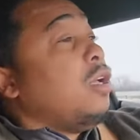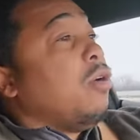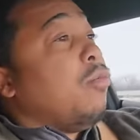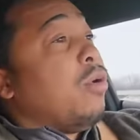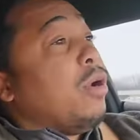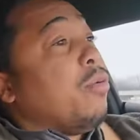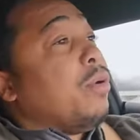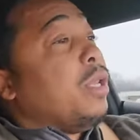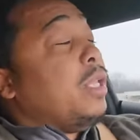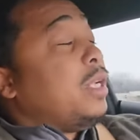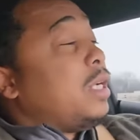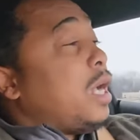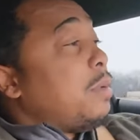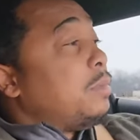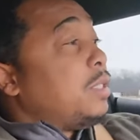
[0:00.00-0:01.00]
when it really
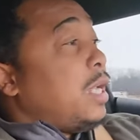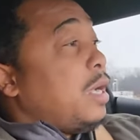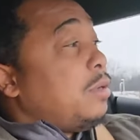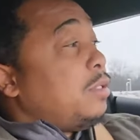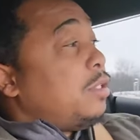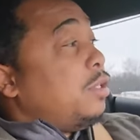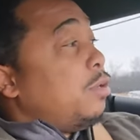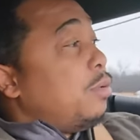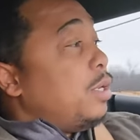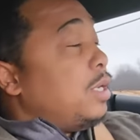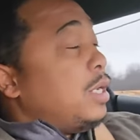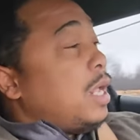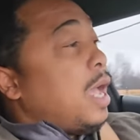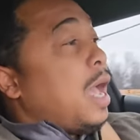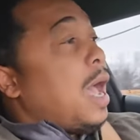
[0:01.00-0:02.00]
comes down to it,
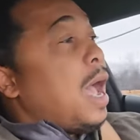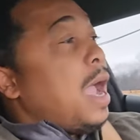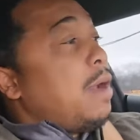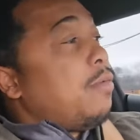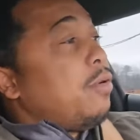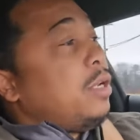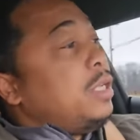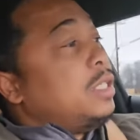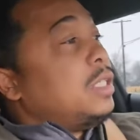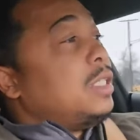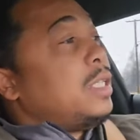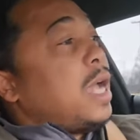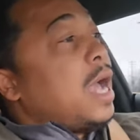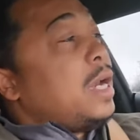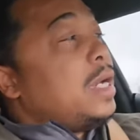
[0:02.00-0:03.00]
I really
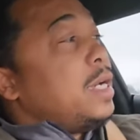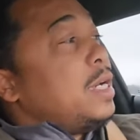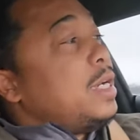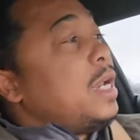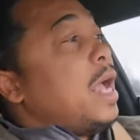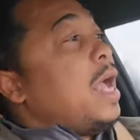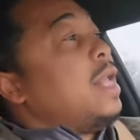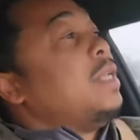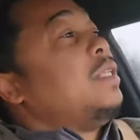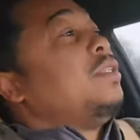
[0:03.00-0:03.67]
decided not